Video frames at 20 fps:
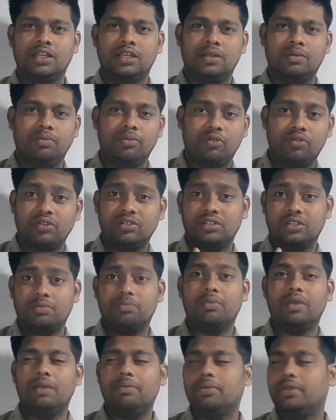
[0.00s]
because it
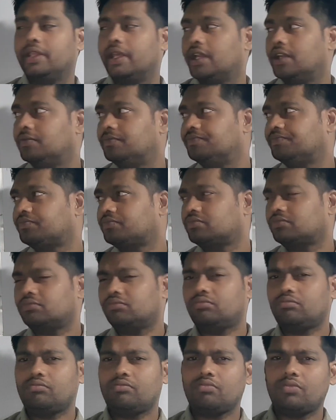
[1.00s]
may be that
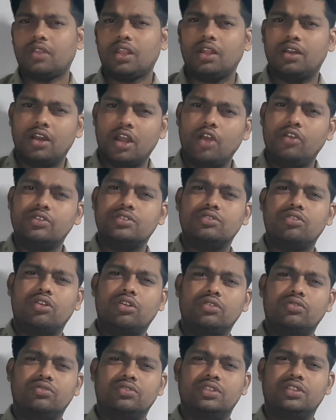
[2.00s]
now it's not
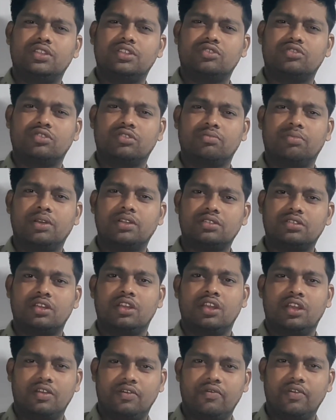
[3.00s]
used in this case, but
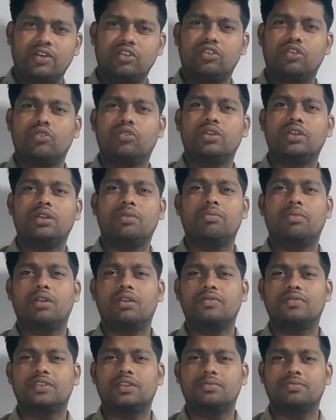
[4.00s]
when you're doing number
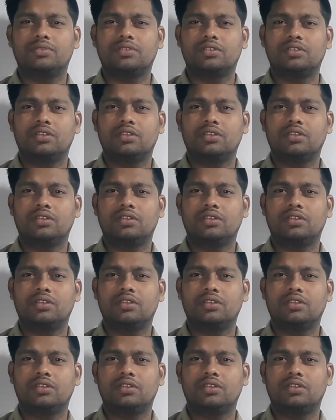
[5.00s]
of sums,